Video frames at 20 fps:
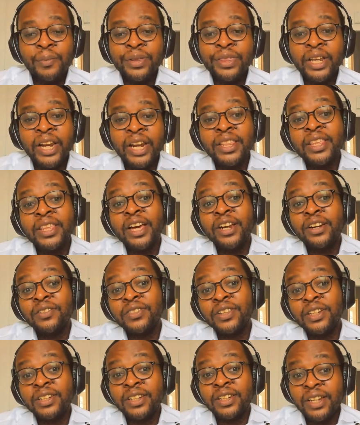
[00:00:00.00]
But then at the end
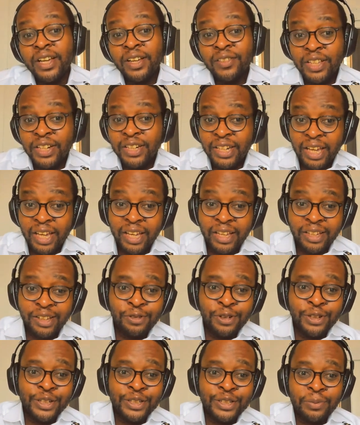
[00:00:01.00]
of the
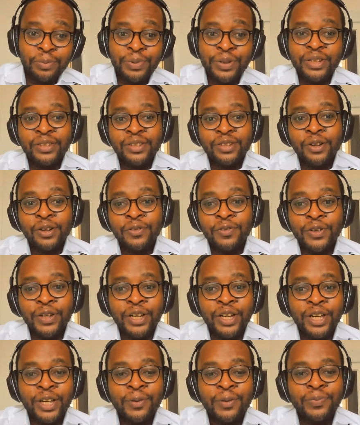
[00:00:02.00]
day, which is a bit of
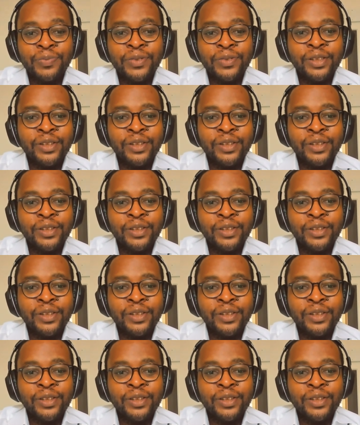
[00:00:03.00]
a